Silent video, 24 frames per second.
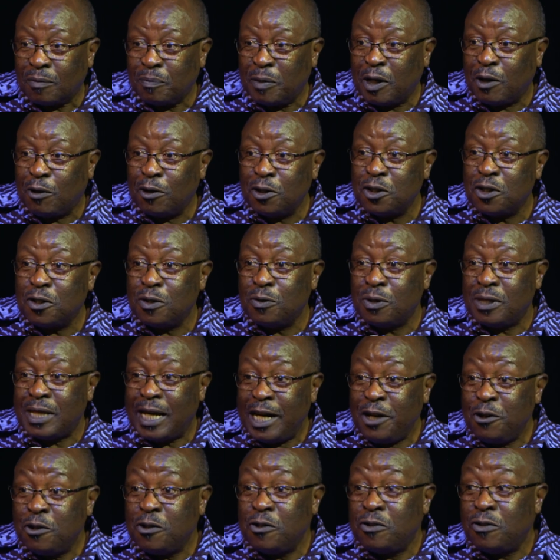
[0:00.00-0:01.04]
Because
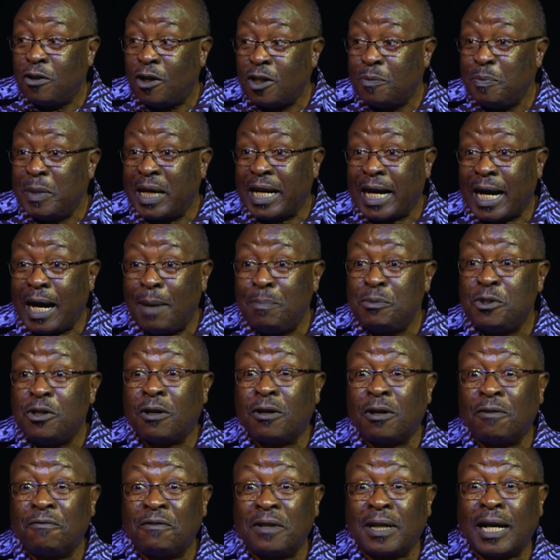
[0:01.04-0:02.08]
then you do not become
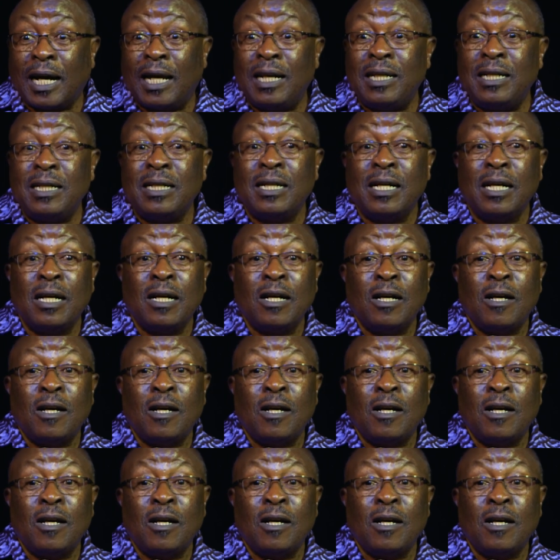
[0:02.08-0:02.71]
geographically